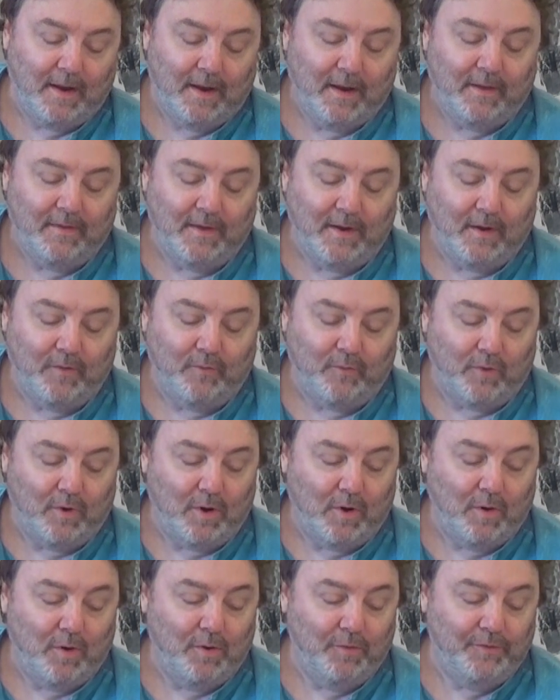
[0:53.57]
then
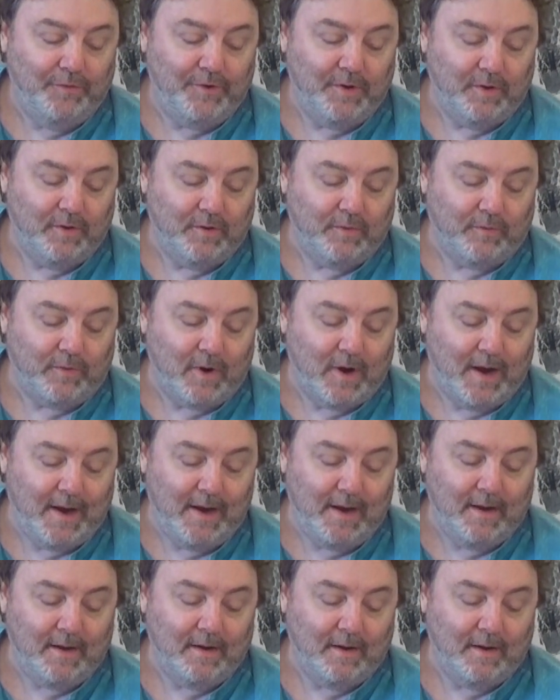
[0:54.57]
rolled to the right